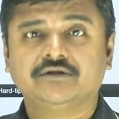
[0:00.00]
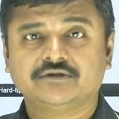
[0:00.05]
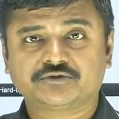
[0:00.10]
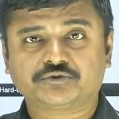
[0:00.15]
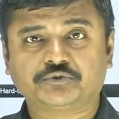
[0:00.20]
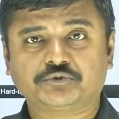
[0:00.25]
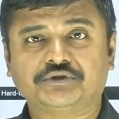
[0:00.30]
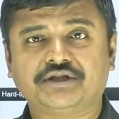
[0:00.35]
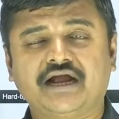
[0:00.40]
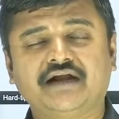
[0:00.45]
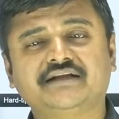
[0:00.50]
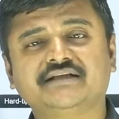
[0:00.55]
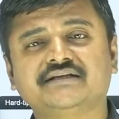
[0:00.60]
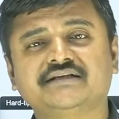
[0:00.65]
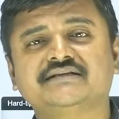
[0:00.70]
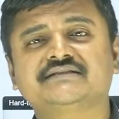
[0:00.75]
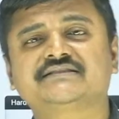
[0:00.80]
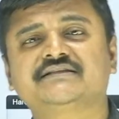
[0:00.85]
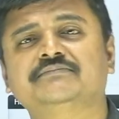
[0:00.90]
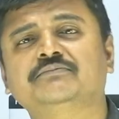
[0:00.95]
So that
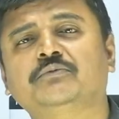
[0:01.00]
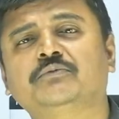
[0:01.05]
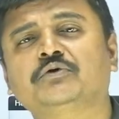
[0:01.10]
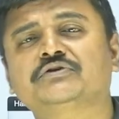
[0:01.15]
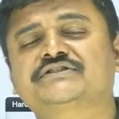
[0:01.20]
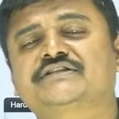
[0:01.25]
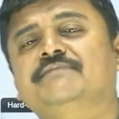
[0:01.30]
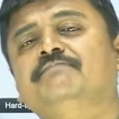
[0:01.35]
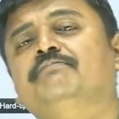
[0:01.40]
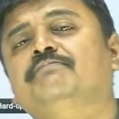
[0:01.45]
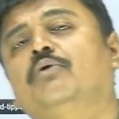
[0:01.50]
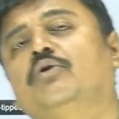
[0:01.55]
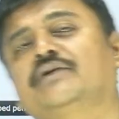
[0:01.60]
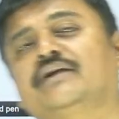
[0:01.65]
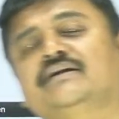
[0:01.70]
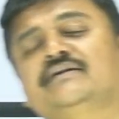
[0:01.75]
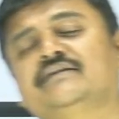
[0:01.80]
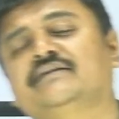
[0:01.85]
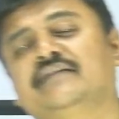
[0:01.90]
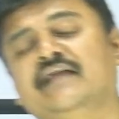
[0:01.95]
is the most
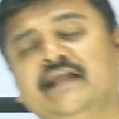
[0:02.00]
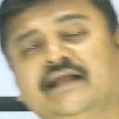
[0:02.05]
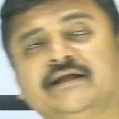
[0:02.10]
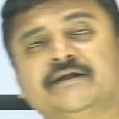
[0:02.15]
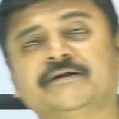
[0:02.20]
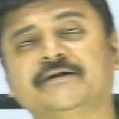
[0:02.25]
important thing.